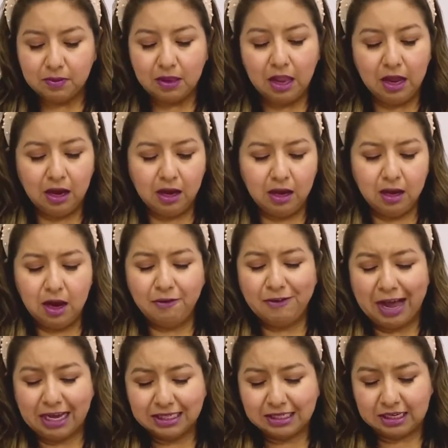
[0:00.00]
of
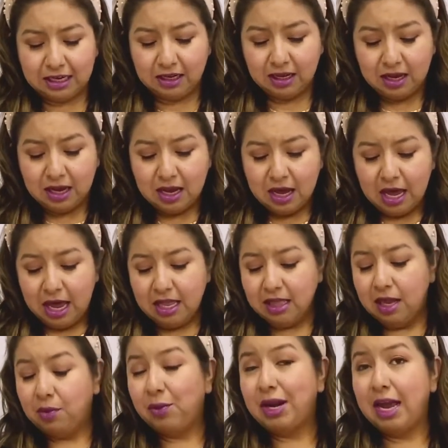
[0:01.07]
icing. And then when I